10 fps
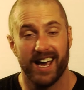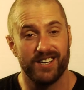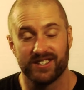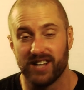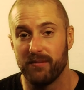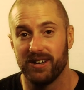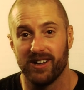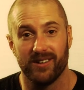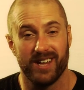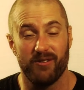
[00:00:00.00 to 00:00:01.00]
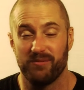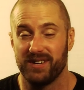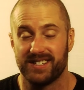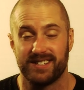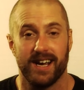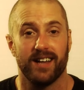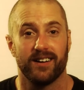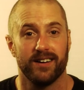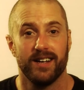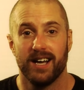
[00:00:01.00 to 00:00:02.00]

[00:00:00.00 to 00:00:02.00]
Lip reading: and just let me know, that would be stellar.